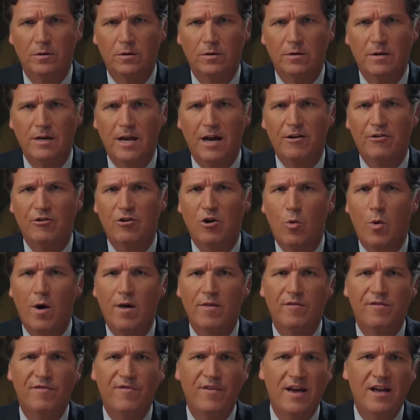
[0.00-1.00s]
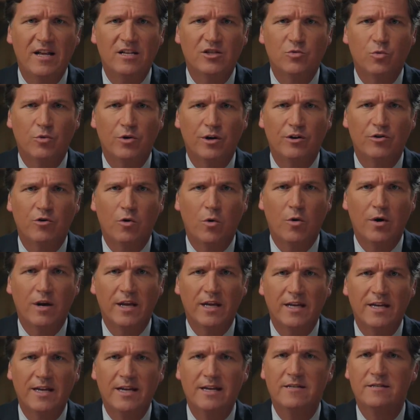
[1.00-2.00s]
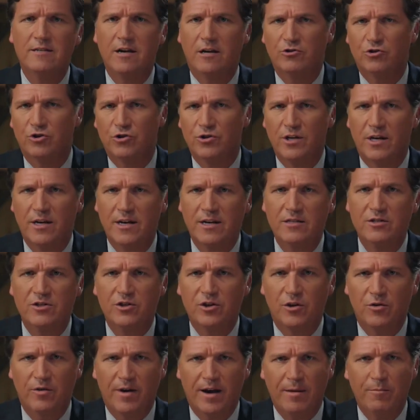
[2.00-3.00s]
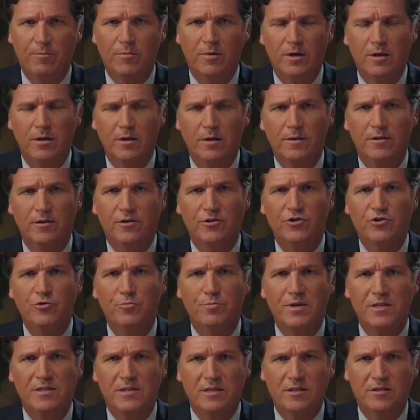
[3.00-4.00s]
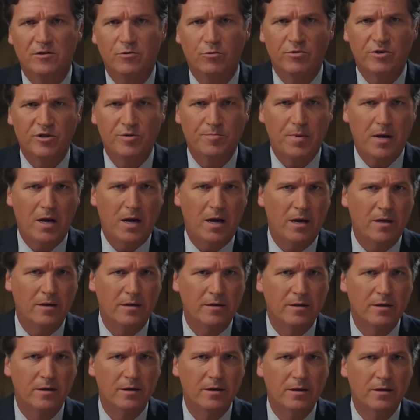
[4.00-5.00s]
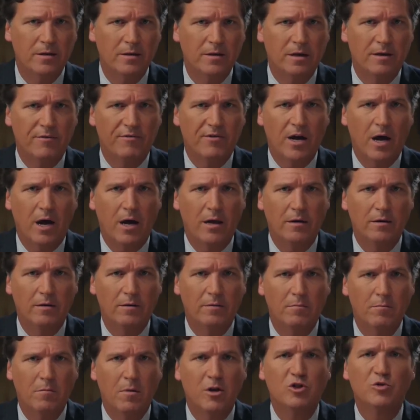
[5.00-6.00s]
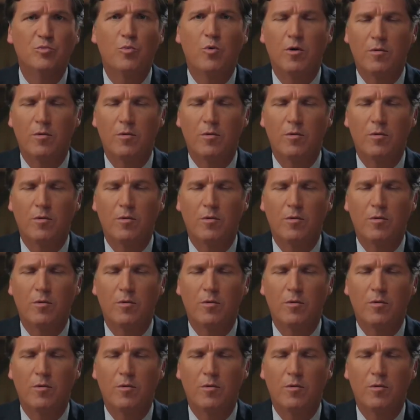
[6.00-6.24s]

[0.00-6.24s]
Now you know why the feds were ignoring kid touchers on Instagram. They're too busy to respond. They've got much more